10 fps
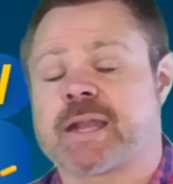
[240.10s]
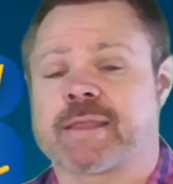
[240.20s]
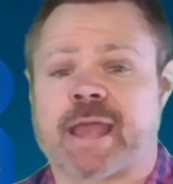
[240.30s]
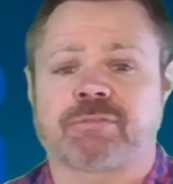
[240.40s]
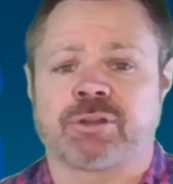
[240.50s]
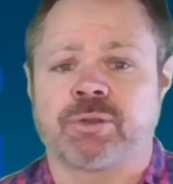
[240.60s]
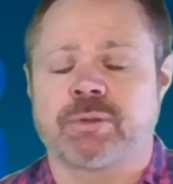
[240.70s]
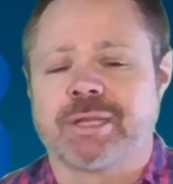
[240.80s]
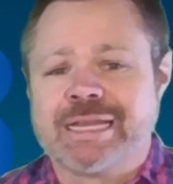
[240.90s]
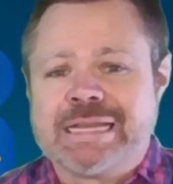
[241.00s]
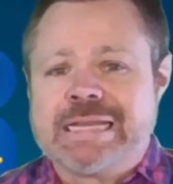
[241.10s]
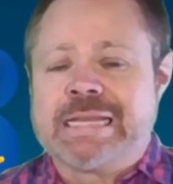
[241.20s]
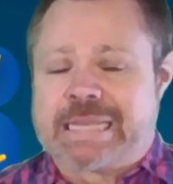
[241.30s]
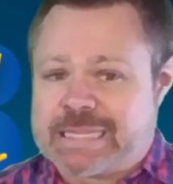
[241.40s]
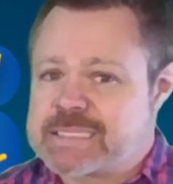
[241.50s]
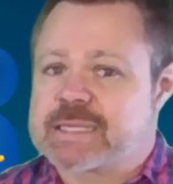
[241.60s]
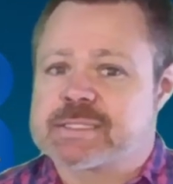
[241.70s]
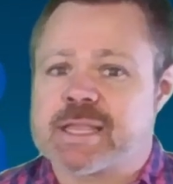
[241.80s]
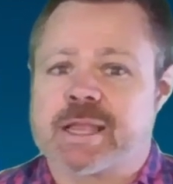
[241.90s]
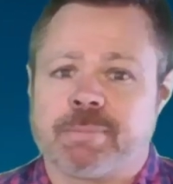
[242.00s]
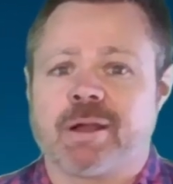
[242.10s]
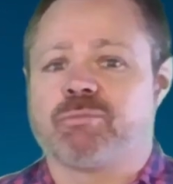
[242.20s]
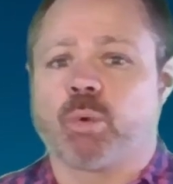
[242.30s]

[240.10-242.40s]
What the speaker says: in the afternoon, it's going to stay above